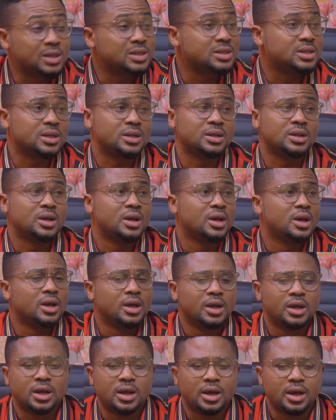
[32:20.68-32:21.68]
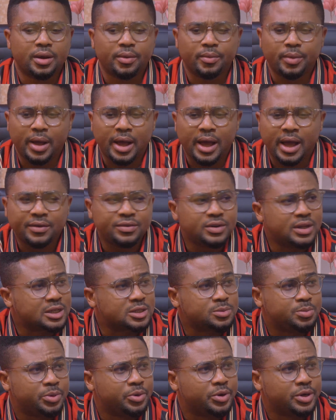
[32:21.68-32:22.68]
Listen, I haven't
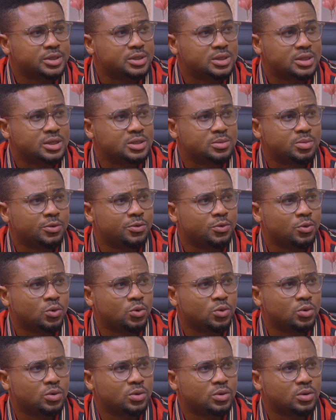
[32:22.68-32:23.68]
experienced this before,